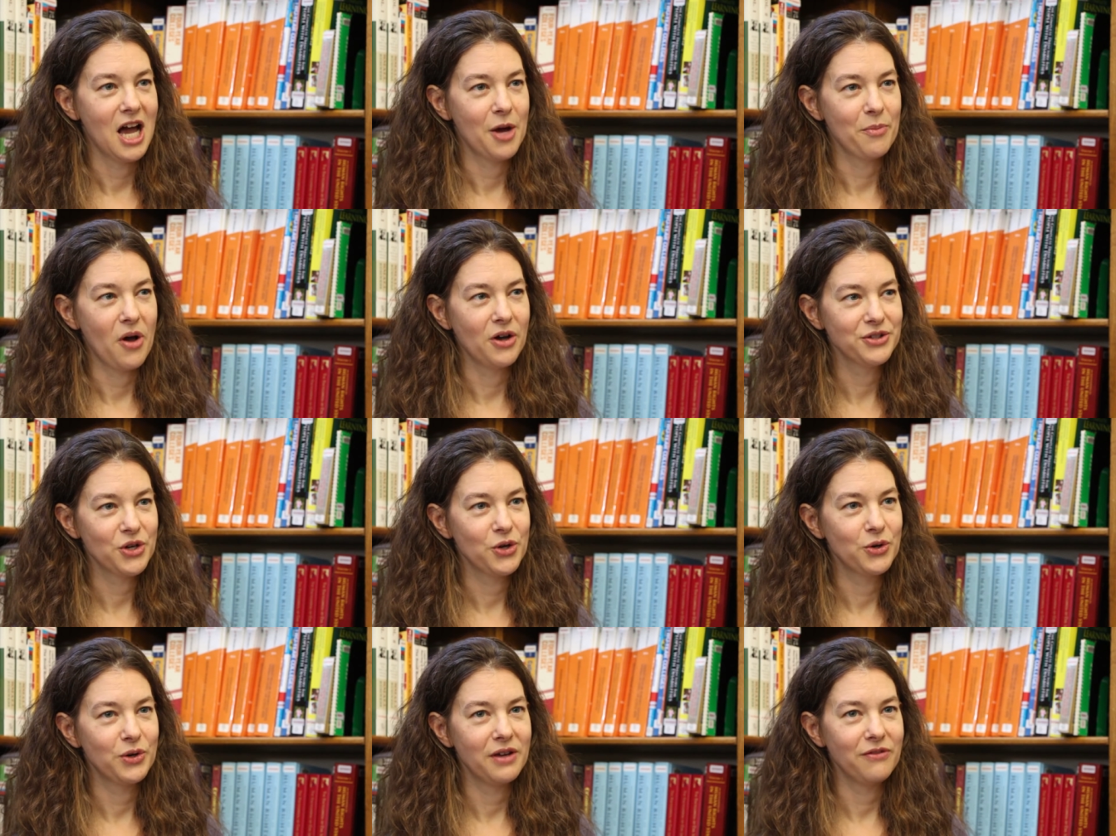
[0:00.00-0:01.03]
Um,
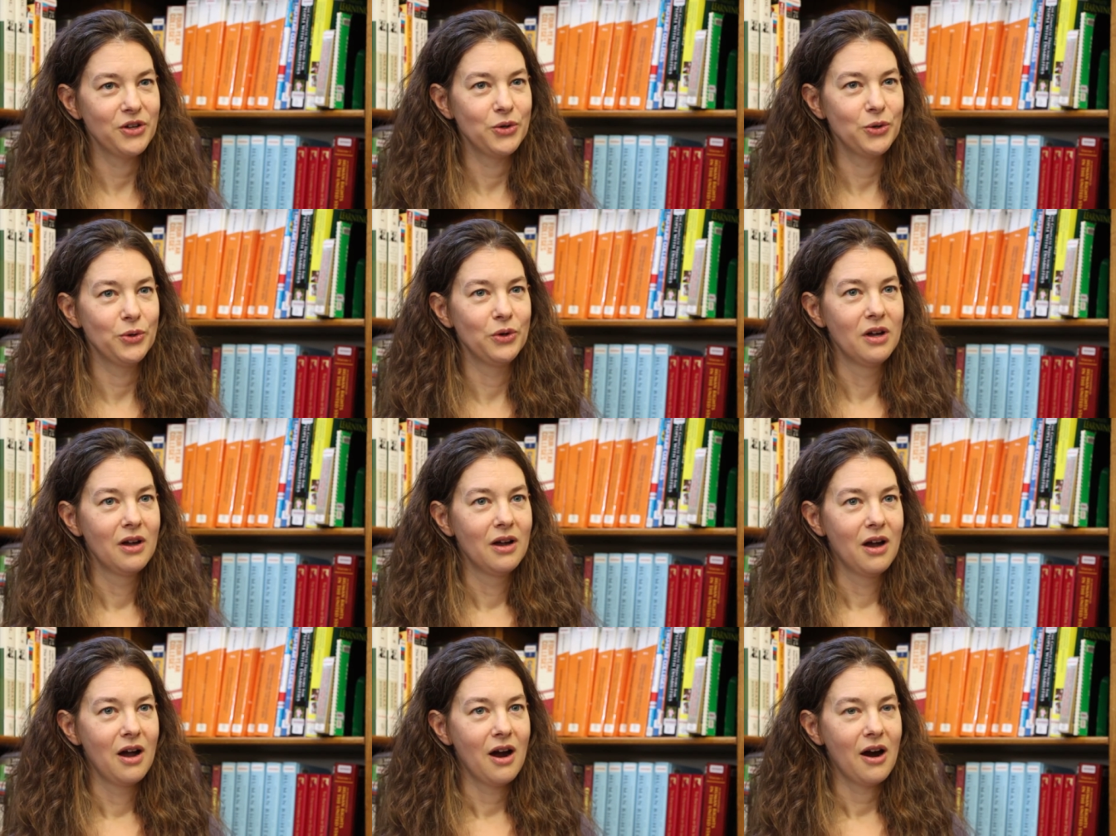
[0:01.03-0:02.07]
also, if you
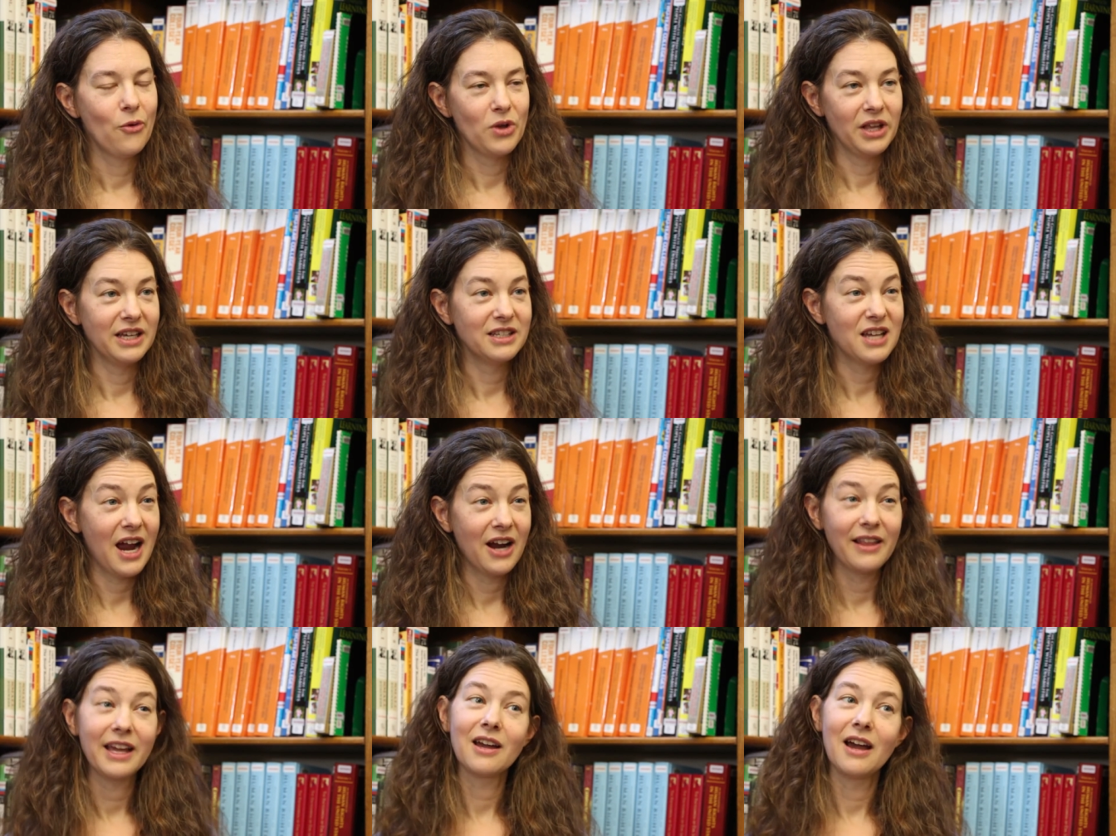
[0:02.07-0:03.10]
are really
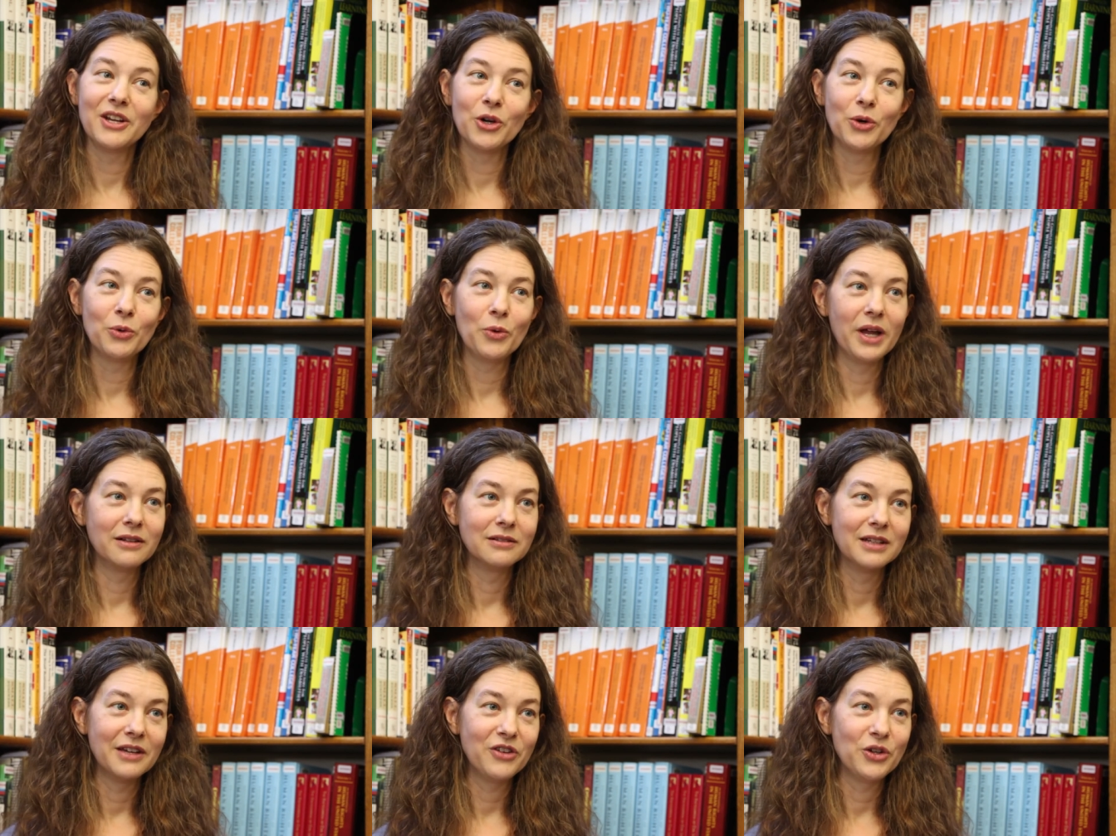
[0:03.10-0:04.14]
tired. Like I know
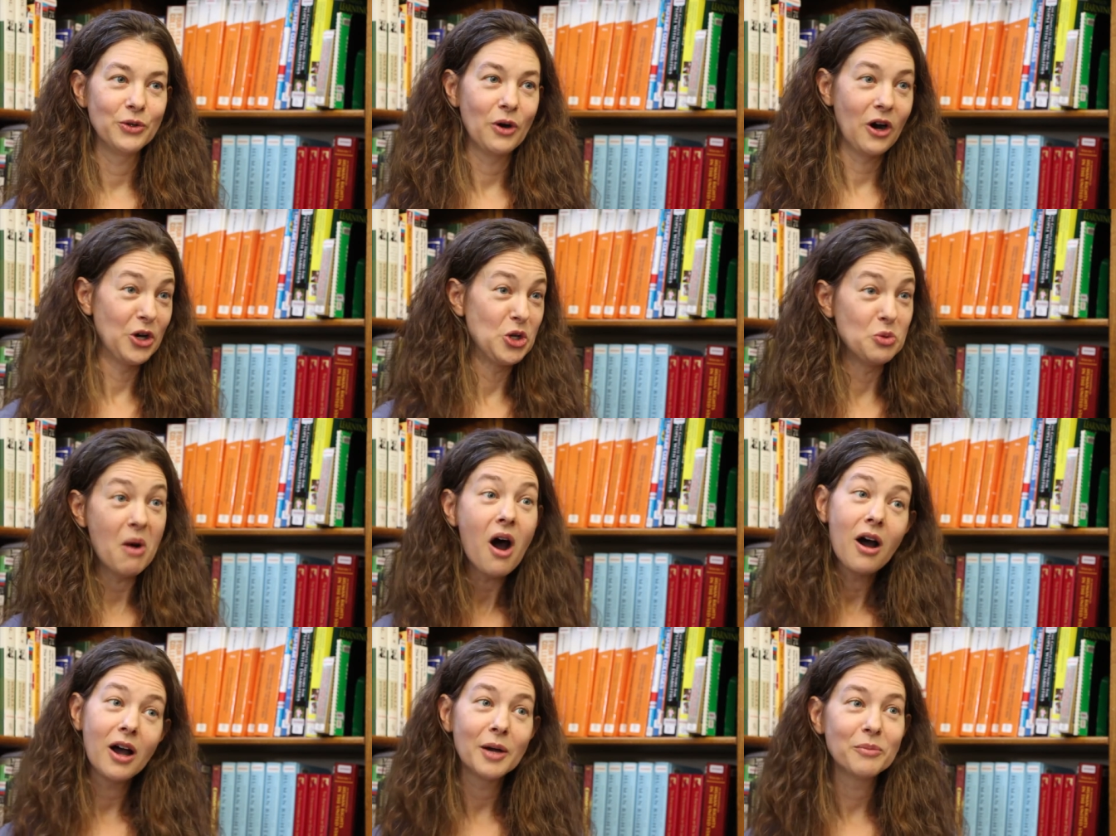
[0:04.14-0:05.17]
when if you are a new
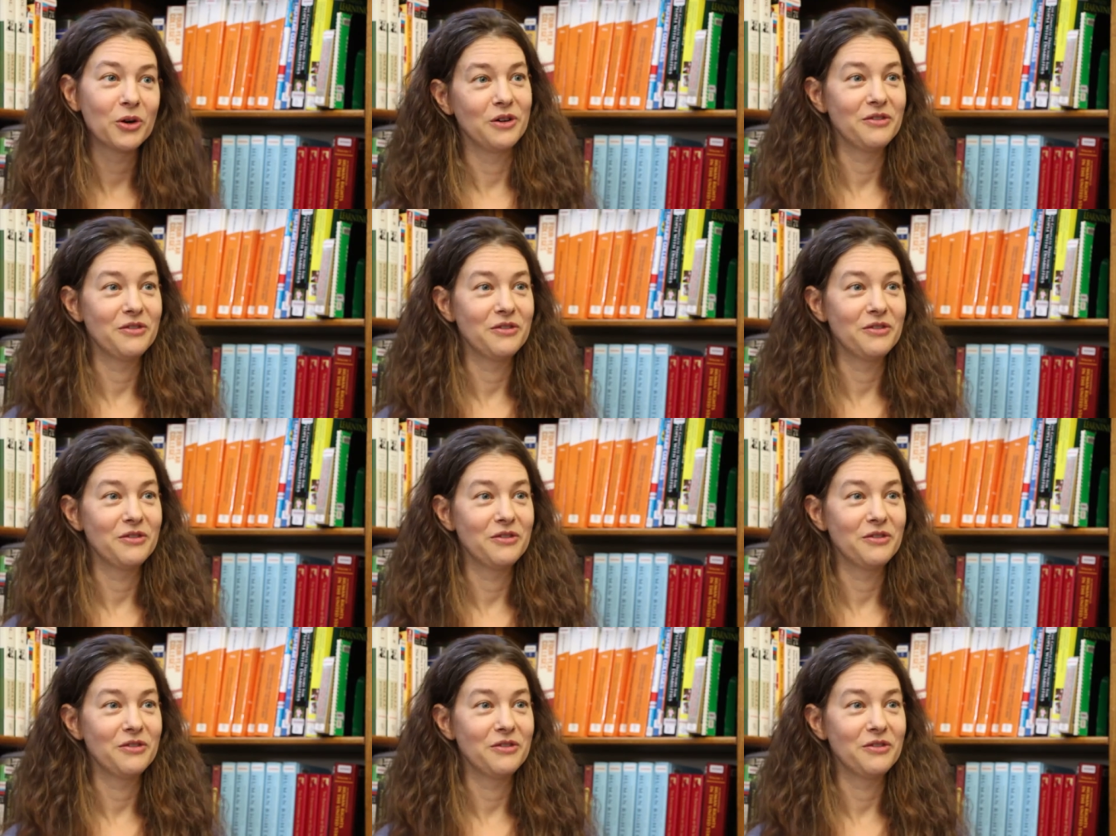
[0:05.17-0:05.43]
mom or